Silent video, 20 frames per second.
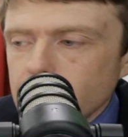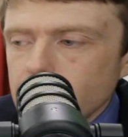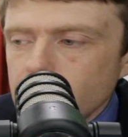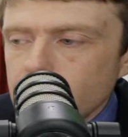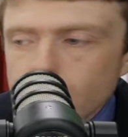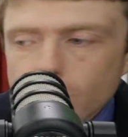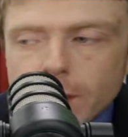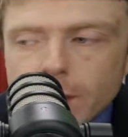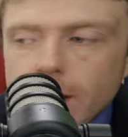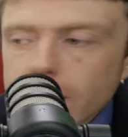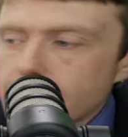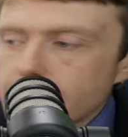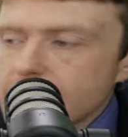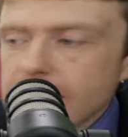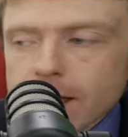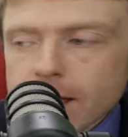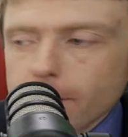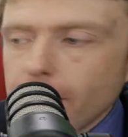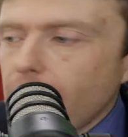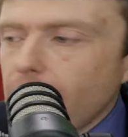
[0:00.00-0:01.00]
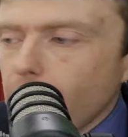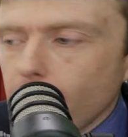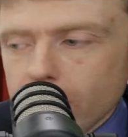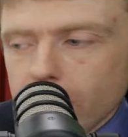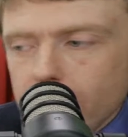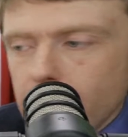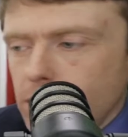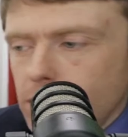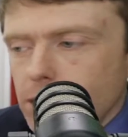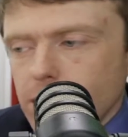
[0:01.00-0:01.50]
We got to take them out.
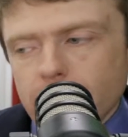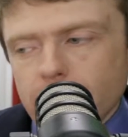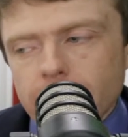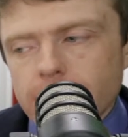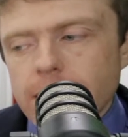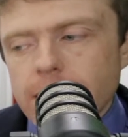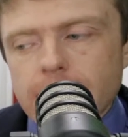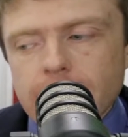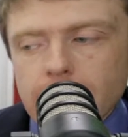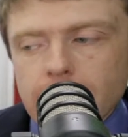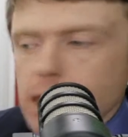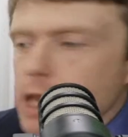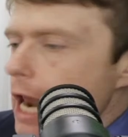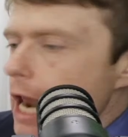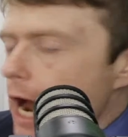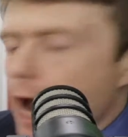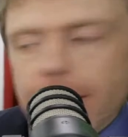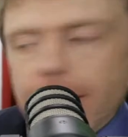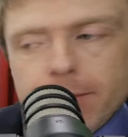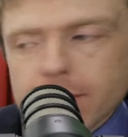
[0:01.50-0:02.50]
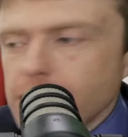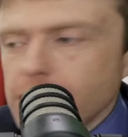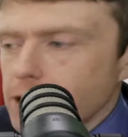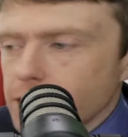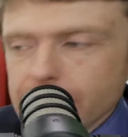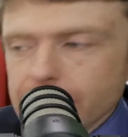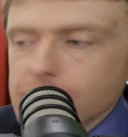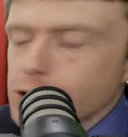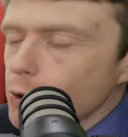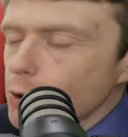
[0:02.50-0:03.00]
They cannot be in
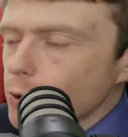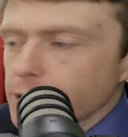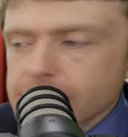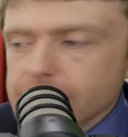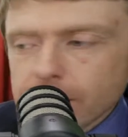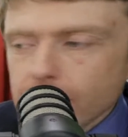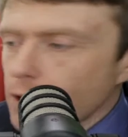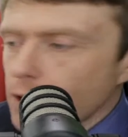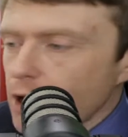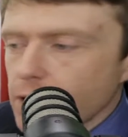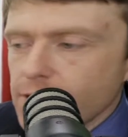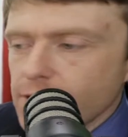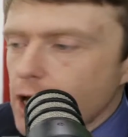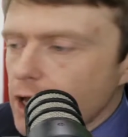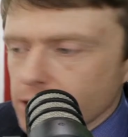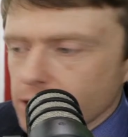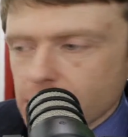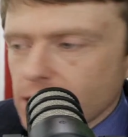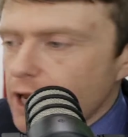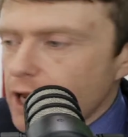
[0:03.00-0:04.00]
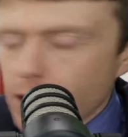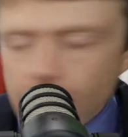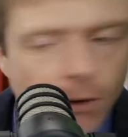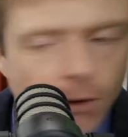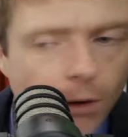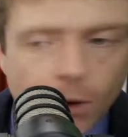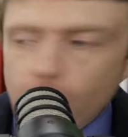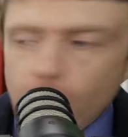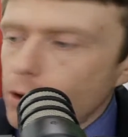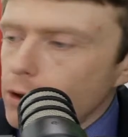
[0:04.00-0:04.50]
control of Silicon Valley at
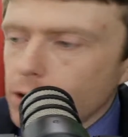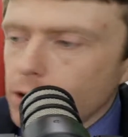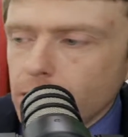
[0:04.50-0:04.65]
all.